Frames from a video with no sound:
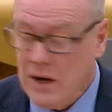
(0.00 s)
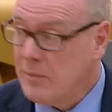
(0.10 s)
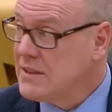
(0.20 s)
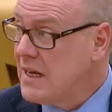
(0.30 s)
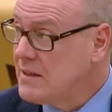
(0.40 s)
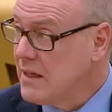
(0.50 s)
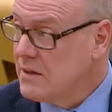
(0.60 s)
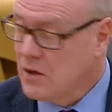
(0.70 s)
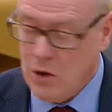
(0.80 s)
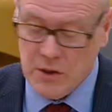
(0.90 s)

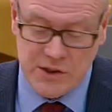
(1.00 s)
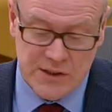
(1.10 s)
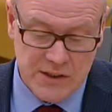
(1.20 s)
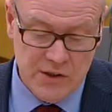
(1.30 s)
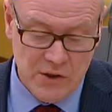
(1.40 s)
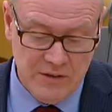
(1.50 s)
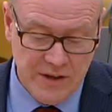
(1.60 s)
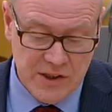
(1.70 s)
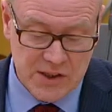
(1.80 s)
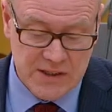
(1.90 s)
representing the colleges and
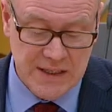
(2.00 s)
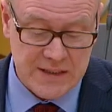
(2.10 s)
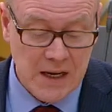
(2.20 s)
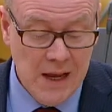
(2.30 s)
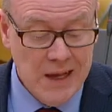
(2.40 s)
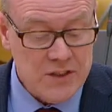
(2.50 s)
universities,